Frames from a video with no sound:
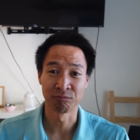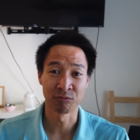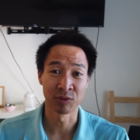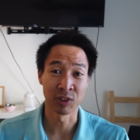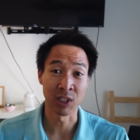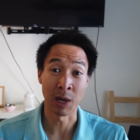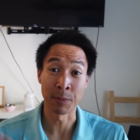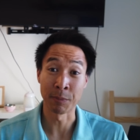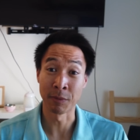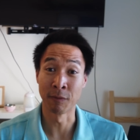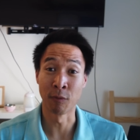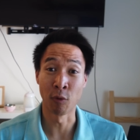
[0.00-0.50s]

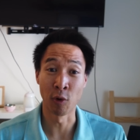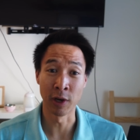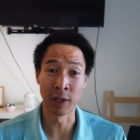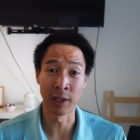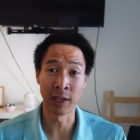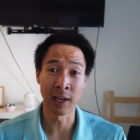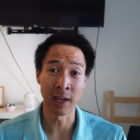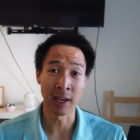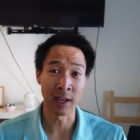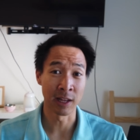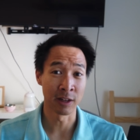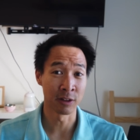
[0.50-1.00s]
stop
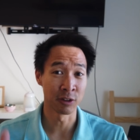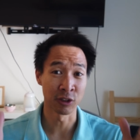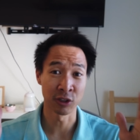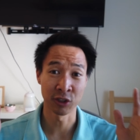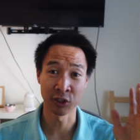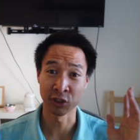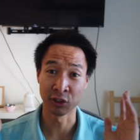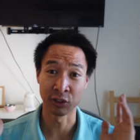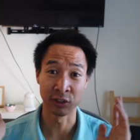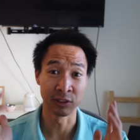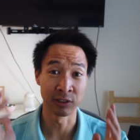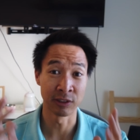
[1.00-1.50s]
avoiding it and
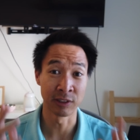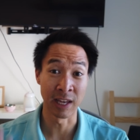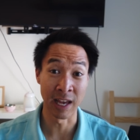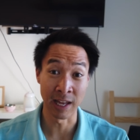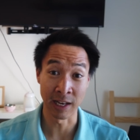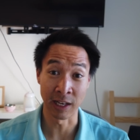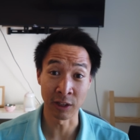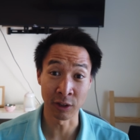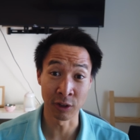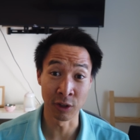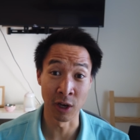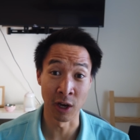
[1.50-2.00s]
just
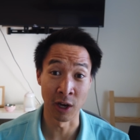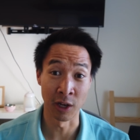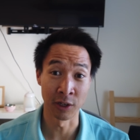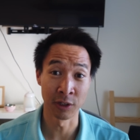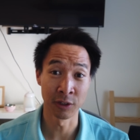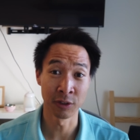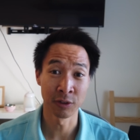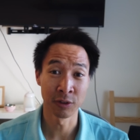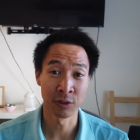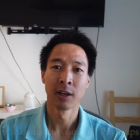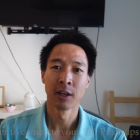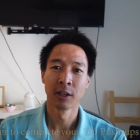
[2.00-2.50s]
get it
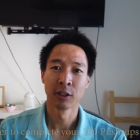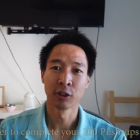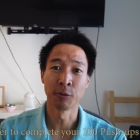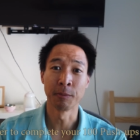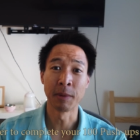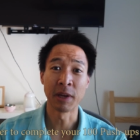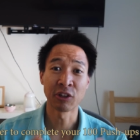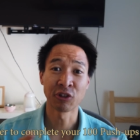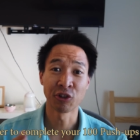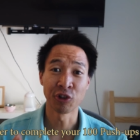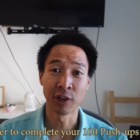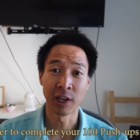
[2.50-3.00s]
done. So
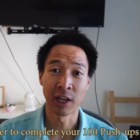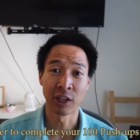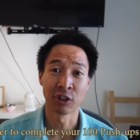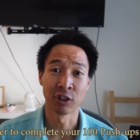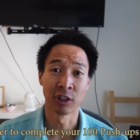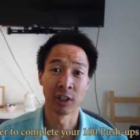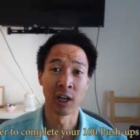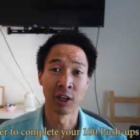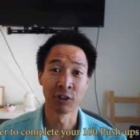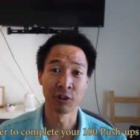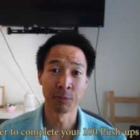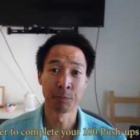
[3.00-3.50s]
make sure you get
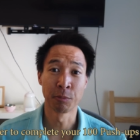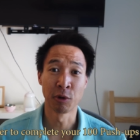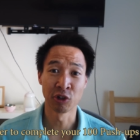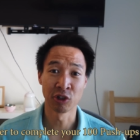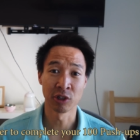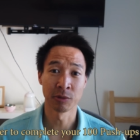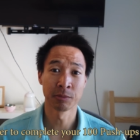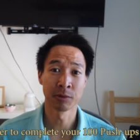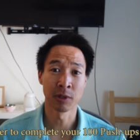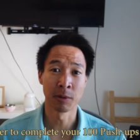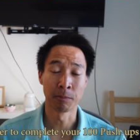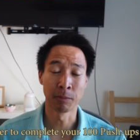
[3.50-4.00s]
your one hundred
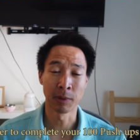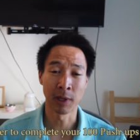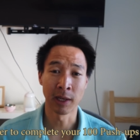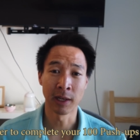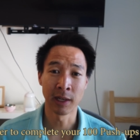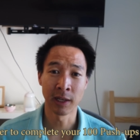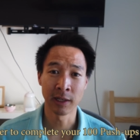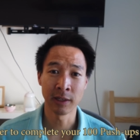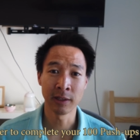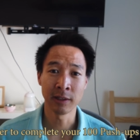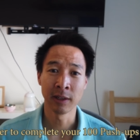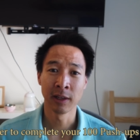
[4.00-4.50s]
push-ups
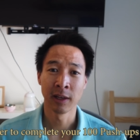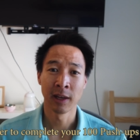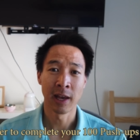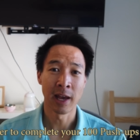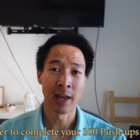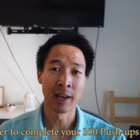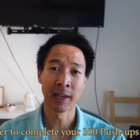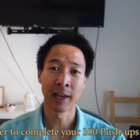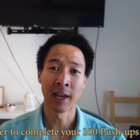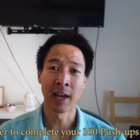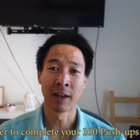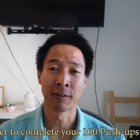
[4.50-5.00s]
completed.
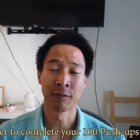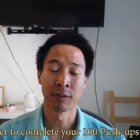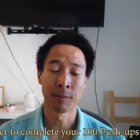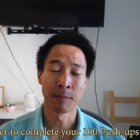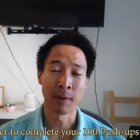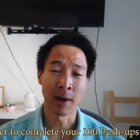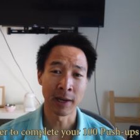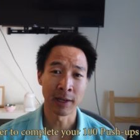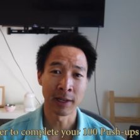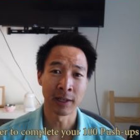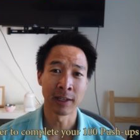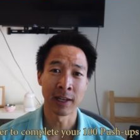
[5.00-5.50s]
And again,
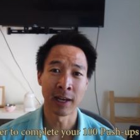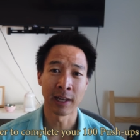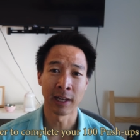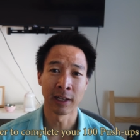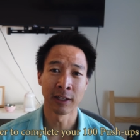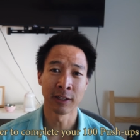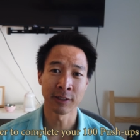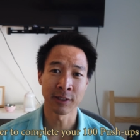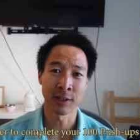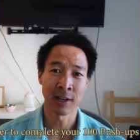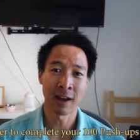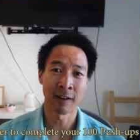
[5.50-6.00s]
reminding that
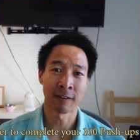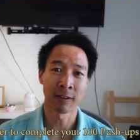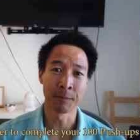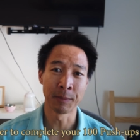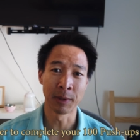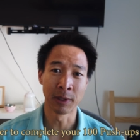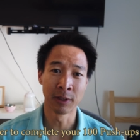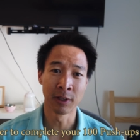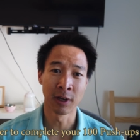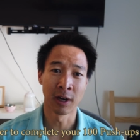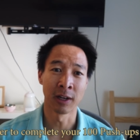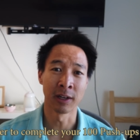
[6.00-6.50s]
it doesn't have to
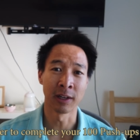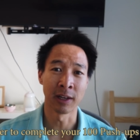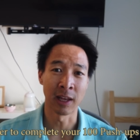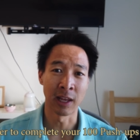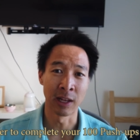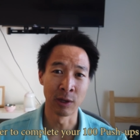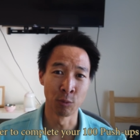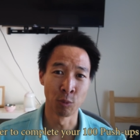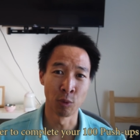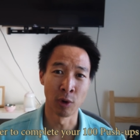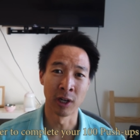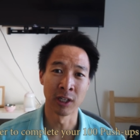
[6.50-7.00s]
be done
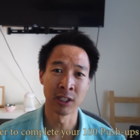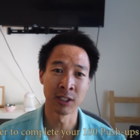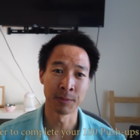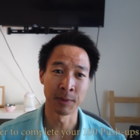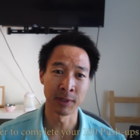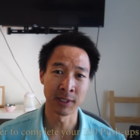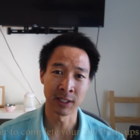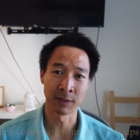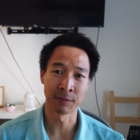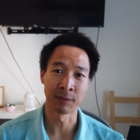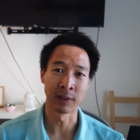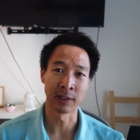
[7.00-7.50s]
in one
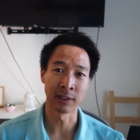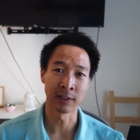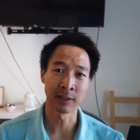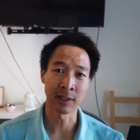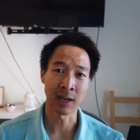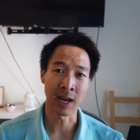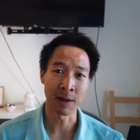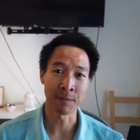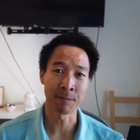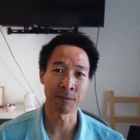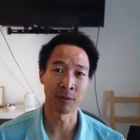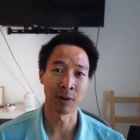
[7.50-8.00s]
specific
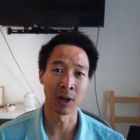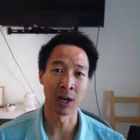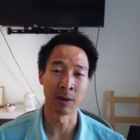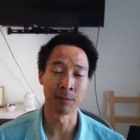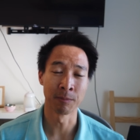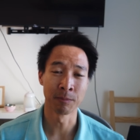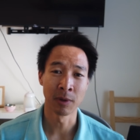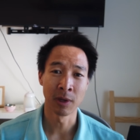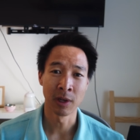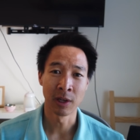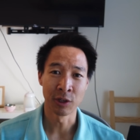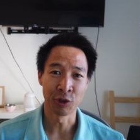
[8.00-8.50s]
time
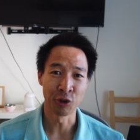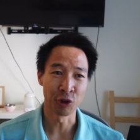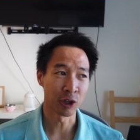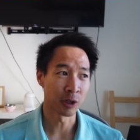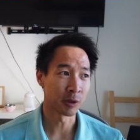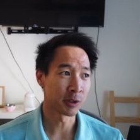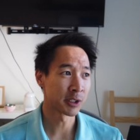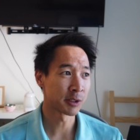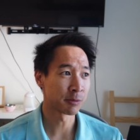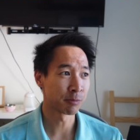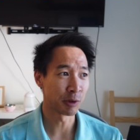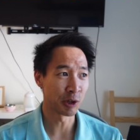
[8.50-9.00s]
frame. You
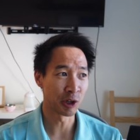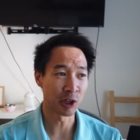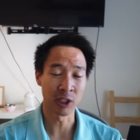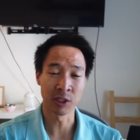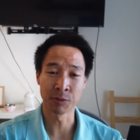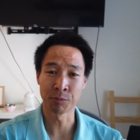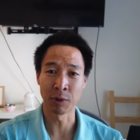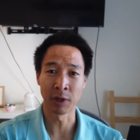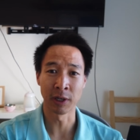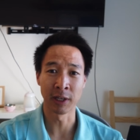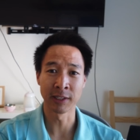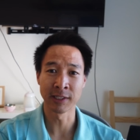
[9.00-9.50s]
could, you could
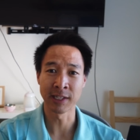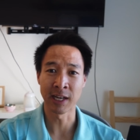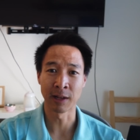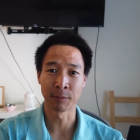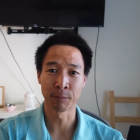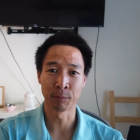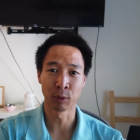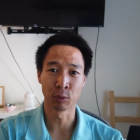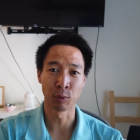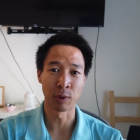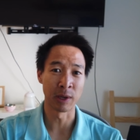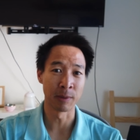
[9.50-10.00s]
spread this
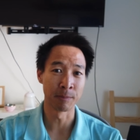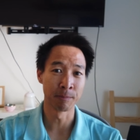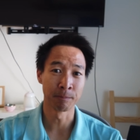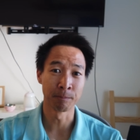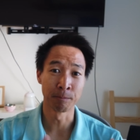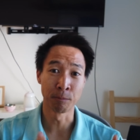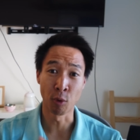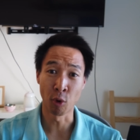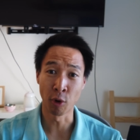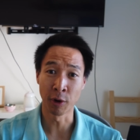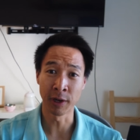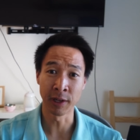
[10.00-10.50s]
out
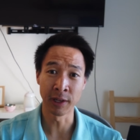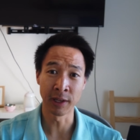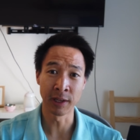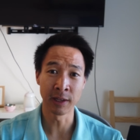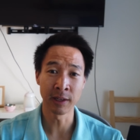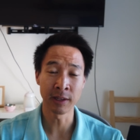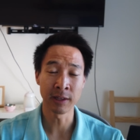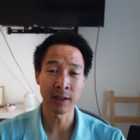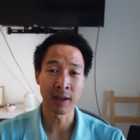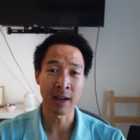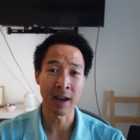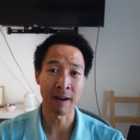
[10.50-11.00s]
between
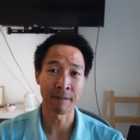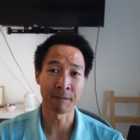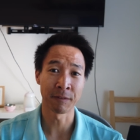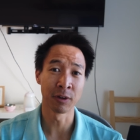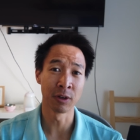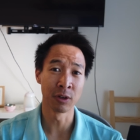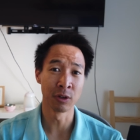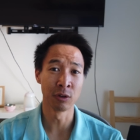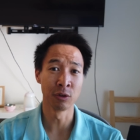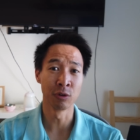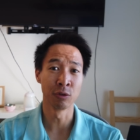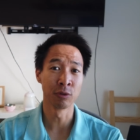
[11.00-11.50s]
morning,
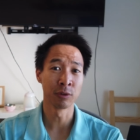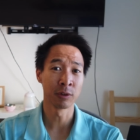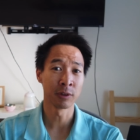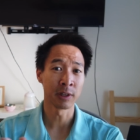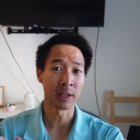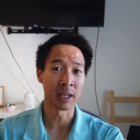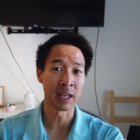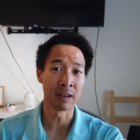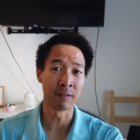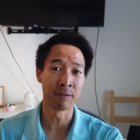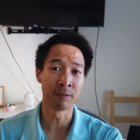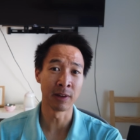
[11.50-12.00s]
afternoon,
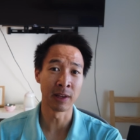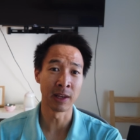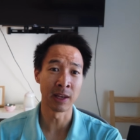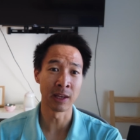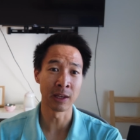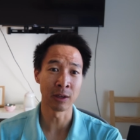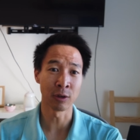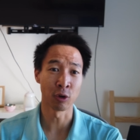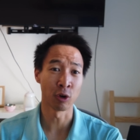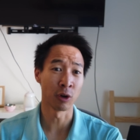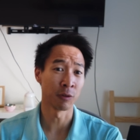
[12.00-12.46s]
evening,